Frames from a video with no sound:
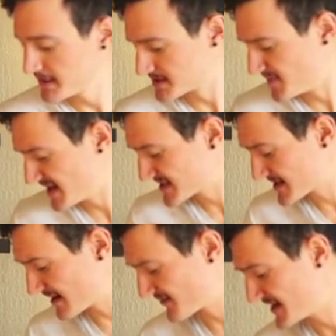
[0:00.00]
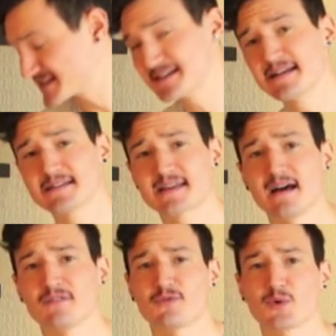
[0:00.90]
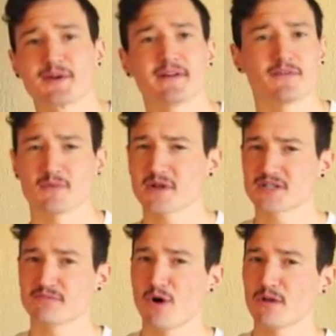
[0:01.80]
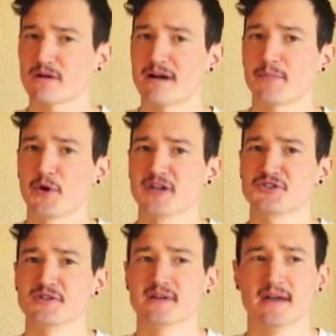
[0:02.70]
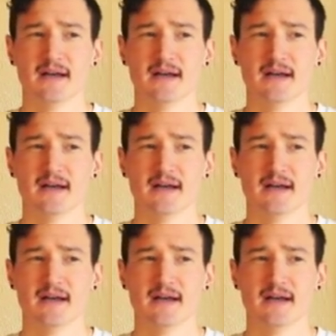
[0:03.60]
is based out of Encinitas, California. They're a much smaller operation.